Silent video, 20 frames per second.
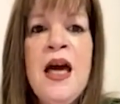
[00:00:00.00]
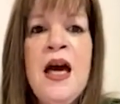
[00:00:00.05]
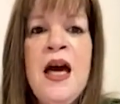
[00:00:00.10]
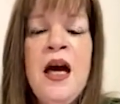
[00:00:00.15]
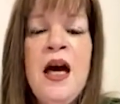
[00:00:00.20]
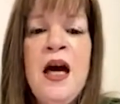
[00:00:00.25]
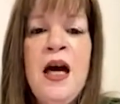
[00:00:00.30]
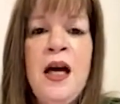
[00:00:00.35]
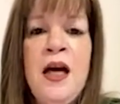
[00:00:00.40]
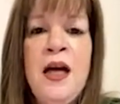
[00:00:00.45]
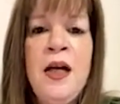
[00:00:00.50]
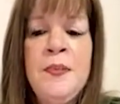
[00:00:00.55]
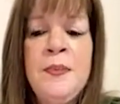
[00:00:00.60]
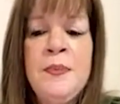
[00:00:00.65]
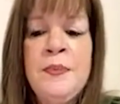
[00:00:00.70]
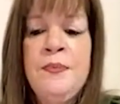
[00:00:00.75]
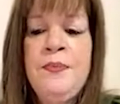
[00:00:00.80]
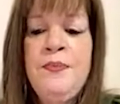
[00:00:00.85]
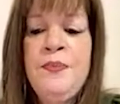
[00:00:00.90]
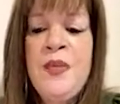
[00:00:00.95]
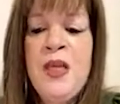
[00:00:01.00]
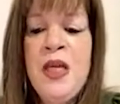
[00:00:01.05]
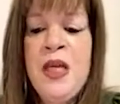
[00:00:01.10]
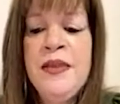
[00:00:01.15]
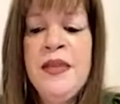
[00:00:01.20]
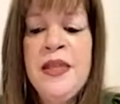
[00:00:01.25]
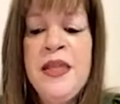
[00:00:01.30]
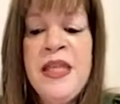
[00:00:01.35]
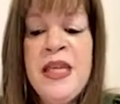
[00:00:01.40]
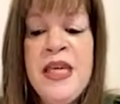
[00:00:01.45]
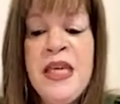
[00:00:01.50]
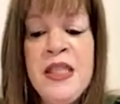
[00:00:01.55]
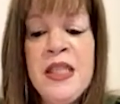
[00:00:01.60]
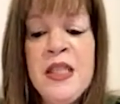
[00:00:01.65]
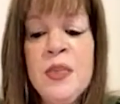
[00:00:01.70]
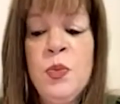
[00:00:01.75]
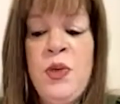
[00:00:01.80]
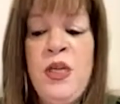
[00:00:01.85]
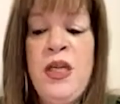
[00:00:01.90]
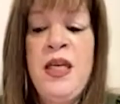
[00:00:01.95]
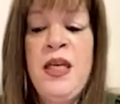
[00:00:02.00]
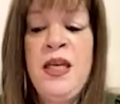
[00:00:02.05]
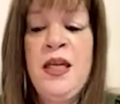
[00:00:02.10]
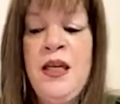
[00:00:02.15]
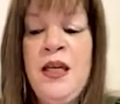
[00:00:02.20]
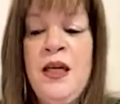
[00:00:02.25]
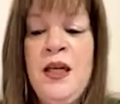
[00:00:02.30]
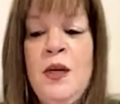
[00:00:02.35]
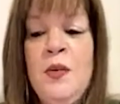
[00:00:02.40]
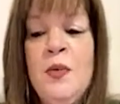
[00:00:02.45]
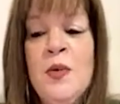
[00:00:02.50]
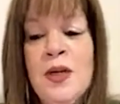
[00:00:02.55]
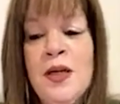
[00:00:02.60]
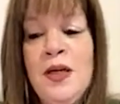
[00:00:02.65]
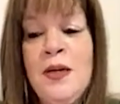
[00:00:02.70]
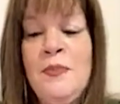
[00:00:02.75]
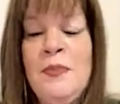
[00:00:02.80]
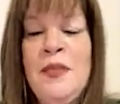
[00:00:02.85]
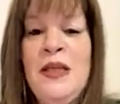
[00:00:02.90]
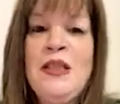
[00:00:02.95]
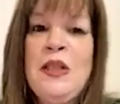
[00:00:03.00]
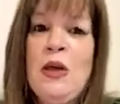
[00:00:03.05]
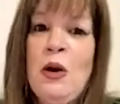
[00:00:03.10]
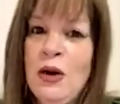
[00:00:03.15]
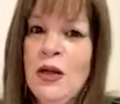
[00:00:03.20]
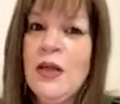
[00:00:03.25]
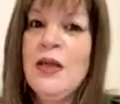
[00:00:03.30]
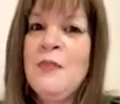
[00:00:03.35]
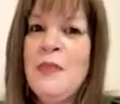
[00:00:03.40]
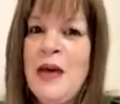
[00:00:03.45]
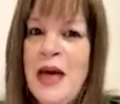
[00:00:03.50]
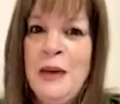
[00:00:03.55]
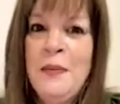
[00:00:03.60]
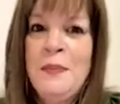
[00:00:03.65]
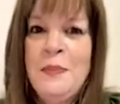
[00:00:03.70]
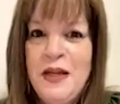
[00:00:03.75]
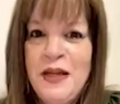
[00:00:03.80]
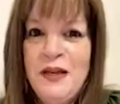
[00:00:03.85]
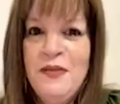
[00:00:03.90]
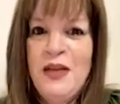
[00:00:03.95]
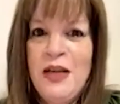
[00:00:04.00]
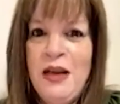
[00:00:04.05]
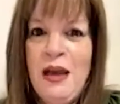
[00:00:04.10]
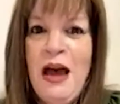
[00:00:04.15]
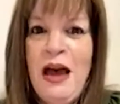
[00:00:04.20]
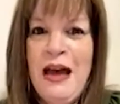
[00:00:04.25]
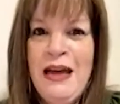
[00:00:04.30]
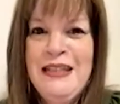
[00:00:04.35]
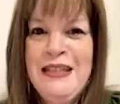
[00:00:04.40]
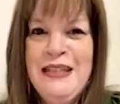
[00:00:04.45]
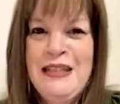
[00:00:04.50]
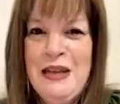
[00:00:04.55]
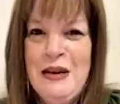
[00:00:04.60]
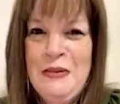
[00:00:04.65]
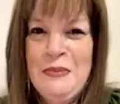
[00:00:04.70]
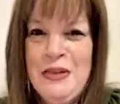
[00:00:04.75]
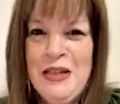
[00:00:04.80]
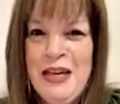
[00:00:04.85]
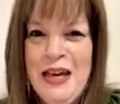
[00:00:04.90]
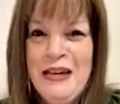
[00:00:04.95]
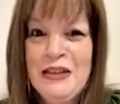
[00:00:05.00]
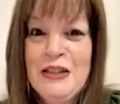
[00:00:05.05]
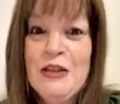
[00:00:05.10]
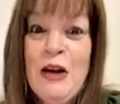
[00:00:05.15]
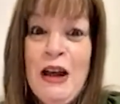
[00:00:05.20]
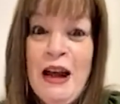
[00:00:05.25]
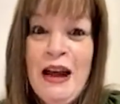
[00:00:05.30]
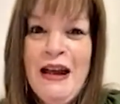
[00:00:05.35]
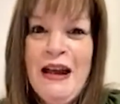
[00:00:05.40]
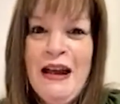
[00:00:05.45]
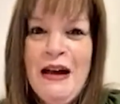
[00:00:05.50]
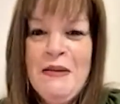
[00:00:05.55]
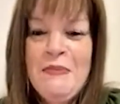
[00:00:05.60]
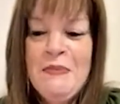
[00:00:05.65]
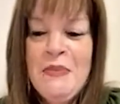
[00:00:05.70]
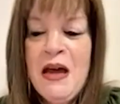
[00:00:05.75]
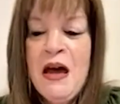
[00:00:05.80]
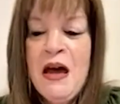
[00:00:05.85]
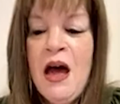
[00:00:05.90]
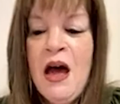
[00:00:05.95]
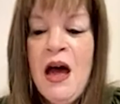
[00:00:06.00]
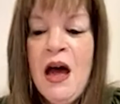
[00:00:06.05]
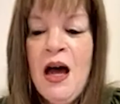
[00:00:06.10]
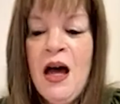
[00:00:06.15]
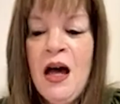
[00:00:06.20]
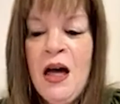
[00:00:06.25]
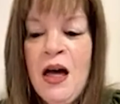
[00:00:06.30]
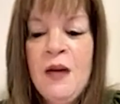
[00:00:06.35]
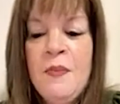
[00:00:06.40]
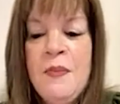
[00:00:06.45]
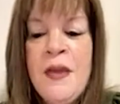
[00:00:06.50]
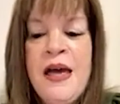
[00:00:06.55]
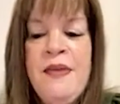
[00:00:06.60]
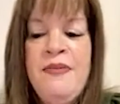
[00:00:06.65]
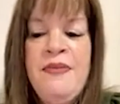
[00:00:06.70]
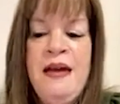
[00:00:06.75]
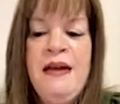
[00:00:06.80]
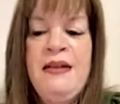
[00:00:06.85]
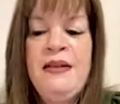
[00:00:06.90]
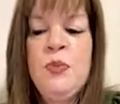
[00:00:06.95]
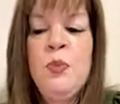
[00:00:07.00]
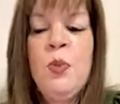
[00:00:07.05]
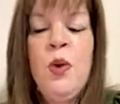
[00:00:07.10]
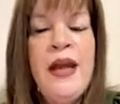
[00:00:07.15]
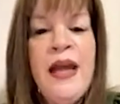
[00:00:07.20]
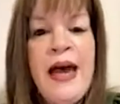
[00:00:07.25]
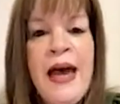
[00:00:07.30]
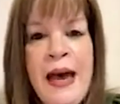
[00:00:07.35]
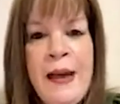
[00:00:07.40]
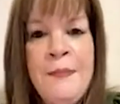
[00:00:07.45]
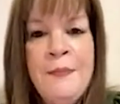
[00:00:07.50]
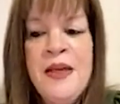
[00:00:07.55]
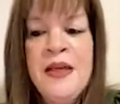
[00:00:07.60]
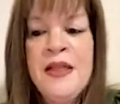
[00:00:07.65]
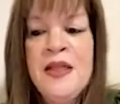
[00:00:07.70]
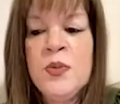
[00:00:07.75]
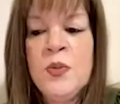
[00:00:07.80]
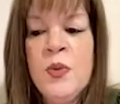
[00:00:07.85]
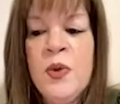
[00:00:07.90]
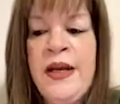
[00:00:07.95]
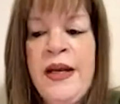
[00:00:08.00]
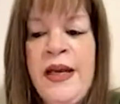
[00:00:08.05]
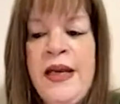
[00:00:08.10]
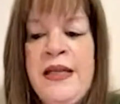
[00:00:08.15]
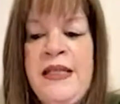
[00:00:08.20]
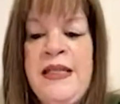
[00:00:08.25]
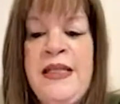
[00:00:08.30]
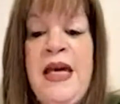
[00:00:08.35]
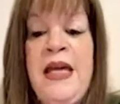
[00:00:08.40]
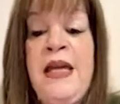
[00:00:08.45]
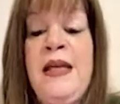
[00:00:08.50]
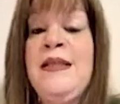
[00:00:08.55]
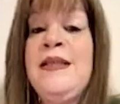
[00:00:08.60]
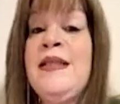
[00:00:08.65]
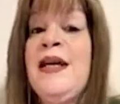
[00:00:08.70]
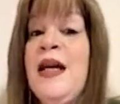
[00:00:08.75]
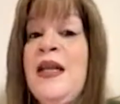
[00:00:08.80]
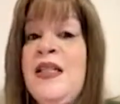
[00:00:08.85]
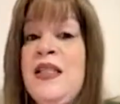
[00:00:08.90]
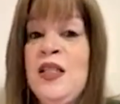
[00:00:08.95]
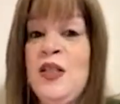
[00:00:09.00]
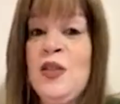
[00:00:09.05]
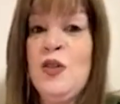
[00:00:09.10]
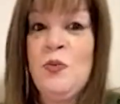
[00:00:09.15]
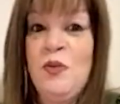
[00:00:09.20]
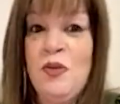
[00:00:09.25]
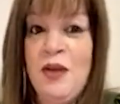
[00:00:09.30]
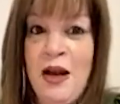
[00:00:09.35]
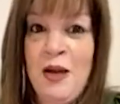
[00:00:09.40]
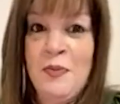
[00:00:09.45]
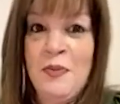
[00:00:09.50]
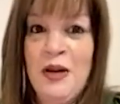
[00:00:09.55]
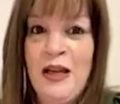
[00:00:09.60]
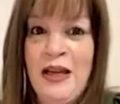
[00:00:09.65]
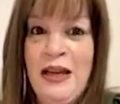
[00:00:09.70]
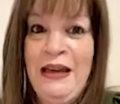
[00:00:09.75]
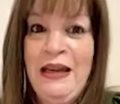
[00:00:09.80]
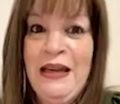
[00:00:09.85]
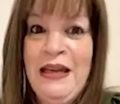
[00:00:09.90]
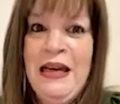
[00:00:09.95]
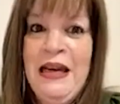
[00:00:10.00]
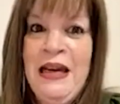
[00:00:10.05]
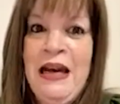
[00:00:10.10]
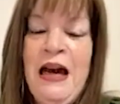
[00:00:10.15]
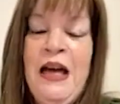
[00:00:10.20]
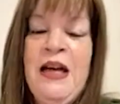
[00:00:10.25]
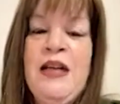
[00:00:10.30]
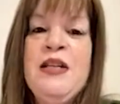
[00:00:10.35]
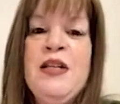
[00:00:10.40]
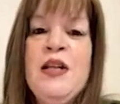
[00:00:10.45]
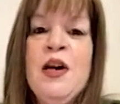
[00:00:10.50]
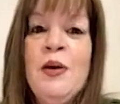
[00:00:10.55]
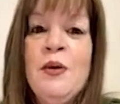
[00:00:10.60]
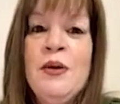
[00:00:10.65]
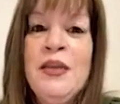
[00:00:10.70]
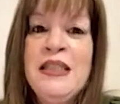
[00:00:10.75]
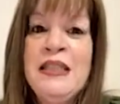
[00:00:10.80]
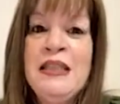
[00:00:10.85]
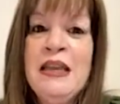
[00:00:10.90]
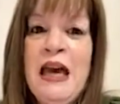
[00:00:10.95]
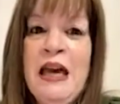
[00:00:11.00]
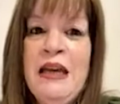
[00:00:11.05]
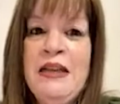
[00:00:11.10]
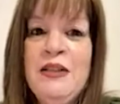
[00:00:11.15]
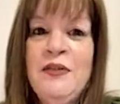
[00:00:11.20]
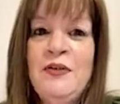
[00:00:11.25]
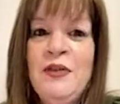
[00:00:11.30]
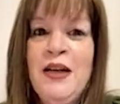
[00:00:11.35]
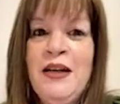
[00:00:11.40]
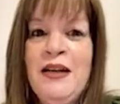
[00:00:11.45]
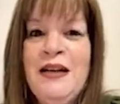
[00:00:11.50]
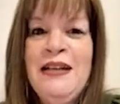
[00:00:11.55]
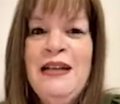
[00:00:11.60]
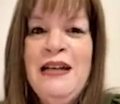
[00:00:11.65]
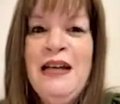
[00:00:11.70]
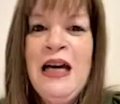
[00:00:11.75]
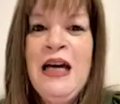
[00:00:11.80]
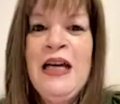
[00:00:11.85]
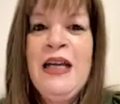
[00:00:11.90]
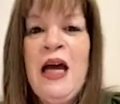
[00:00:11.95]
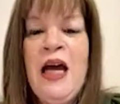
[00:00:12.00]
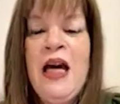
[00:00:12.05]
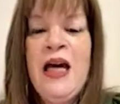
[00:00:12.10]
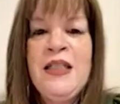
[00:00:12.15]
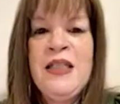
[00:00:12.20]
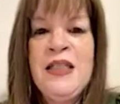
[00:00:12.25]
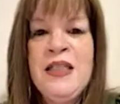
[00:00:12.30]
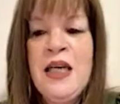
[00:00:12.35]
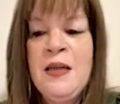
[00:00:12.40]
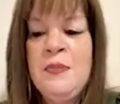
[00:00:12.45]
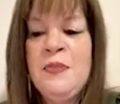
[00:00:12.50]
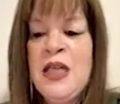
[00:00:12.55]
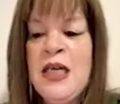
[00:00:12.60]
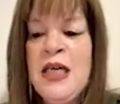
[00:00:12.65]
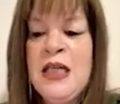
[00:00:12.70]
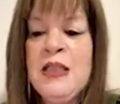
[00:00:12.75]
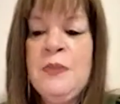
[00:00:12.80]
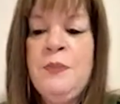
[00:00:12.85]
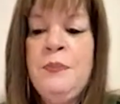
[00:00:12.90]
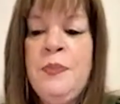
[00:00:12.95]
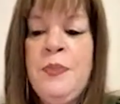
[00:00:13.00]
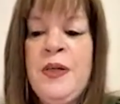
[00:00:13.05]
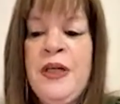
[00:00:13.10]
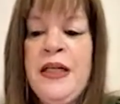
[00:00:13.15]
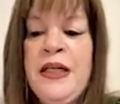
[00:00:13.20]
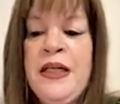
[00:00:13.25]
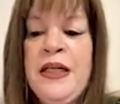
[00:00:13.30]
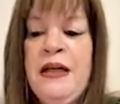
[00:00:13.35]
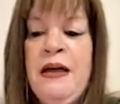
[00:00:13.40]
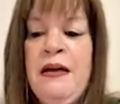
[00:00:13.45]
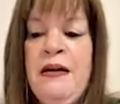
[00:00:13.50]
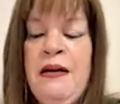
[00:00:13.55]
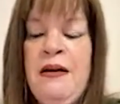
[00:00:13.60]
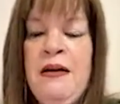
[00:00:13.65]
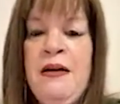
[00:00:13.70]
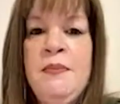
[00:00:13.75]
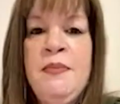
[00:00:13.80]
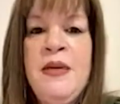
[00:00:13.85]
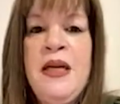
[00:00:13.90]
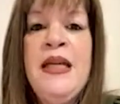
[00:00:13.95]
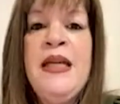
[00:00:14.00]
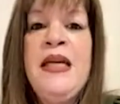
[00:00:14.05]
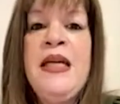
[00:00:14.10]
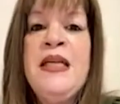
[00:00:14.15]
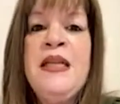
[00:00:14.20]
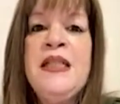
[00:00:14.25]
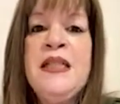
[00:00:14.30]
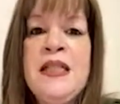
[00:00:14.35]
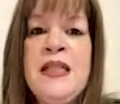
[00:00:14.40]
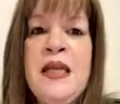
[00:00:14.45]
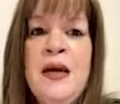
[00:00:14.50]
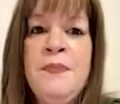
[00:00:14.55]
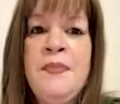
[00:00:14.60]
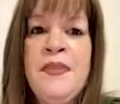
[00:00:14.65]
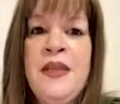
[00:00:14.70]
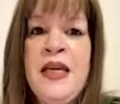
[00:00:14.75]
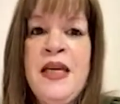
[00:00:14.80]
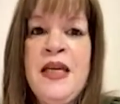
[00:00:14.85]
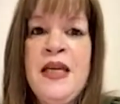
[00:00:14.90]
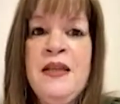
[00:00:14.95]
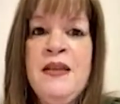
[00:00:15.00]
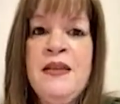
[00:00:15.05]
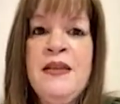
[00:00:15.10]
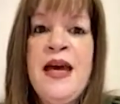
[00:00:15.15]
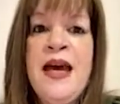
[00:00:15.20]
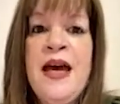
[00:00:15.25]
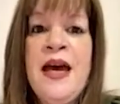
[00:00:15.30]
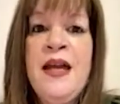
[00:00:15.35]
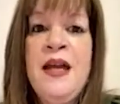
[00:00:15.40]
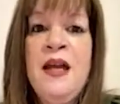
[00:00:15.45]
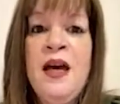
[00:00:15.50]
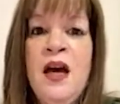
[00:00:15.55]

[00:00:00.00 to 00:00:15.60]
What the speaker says: Um, this week, we're going to be talking about a bit of an odd subject, or I am, and that's what happens when a tenant dies in your property. I know it's kind of an odd subject, but it is something that